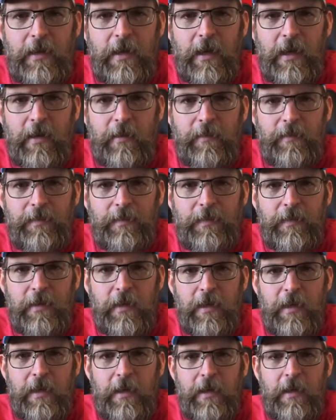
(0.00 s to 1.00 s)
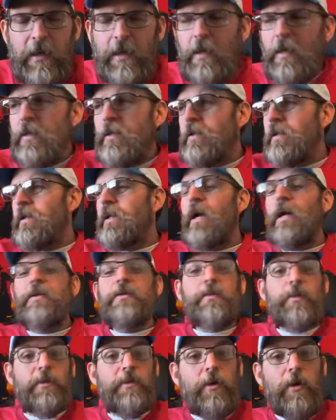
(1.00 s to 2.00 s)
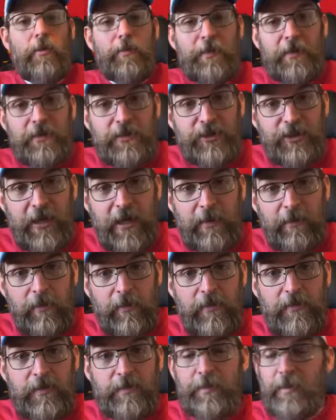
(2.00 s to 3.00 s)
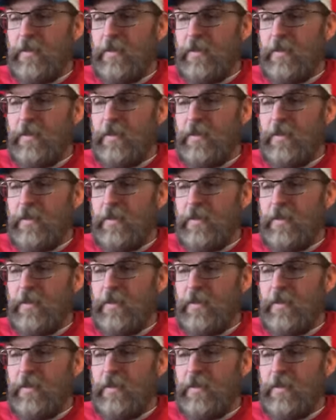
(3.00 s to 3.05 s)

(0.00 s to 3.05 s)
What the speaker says: guns with open chambers,